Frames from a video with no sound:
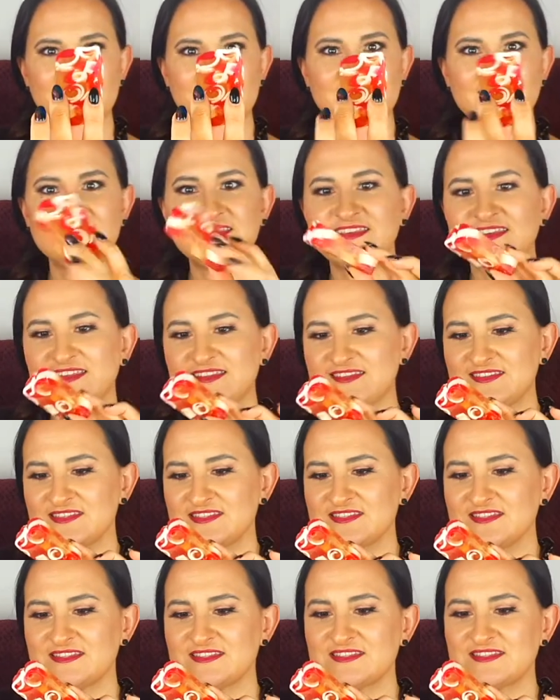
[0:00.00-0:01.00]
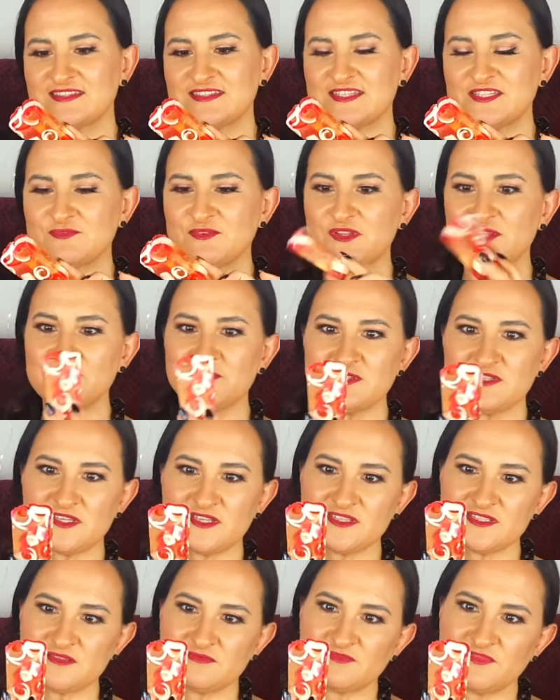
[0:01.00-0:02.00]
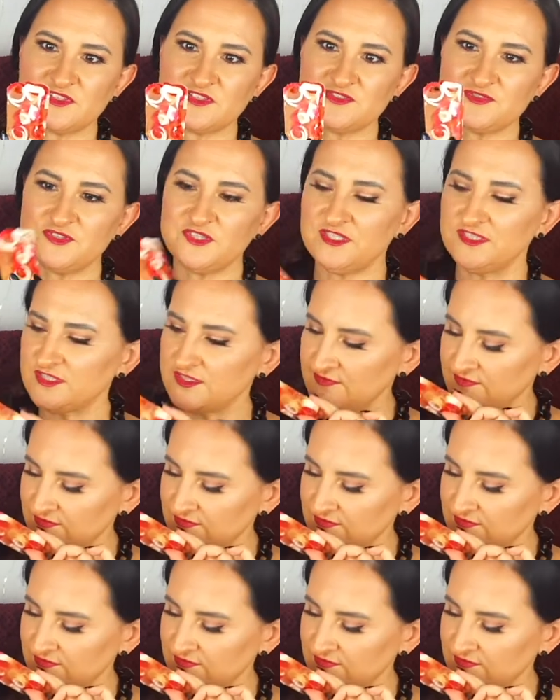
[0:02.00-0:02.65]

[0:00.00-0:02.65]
Yeah, this one looks like something to eat.